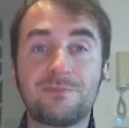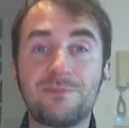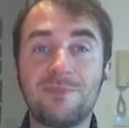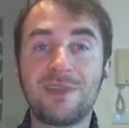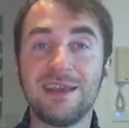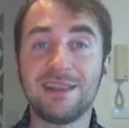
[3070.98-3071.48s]

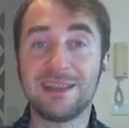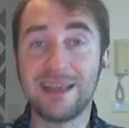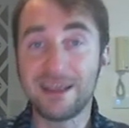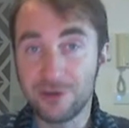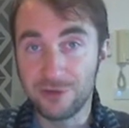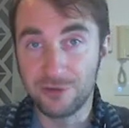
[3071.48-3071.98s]
it led
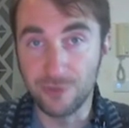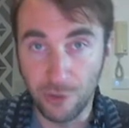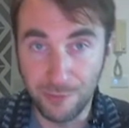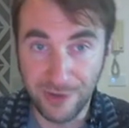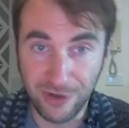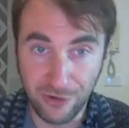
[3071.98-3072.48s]
her to open
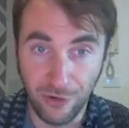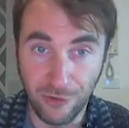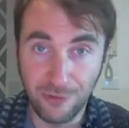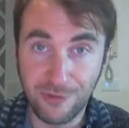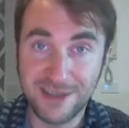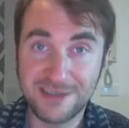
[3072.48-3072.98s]
her own
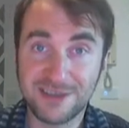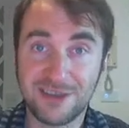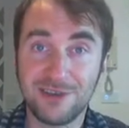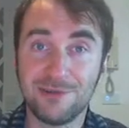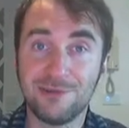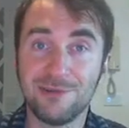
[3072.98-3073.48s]

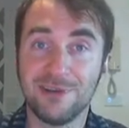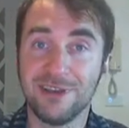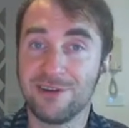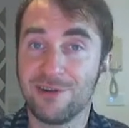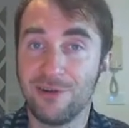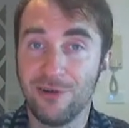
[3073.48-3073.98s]
rescue in
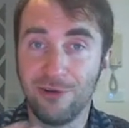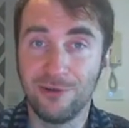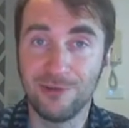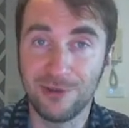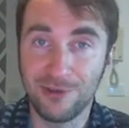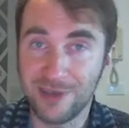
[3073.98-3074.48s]
her own
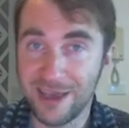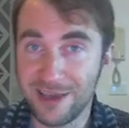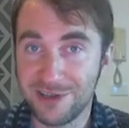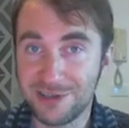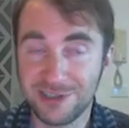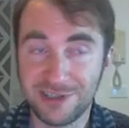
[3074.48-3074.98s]

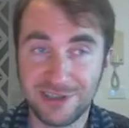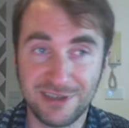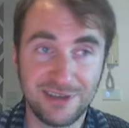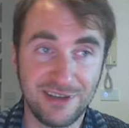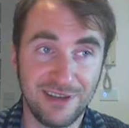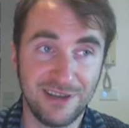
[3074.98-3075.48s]
location,
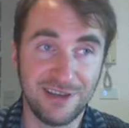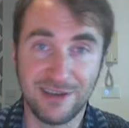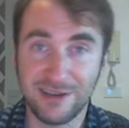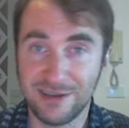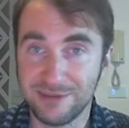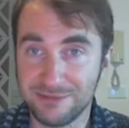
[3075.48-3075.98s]

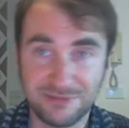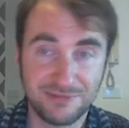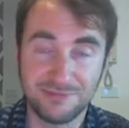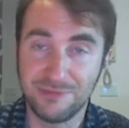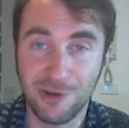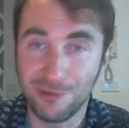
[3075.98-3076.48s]

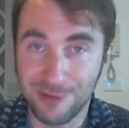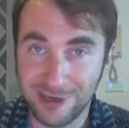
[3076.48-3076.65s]
nowhere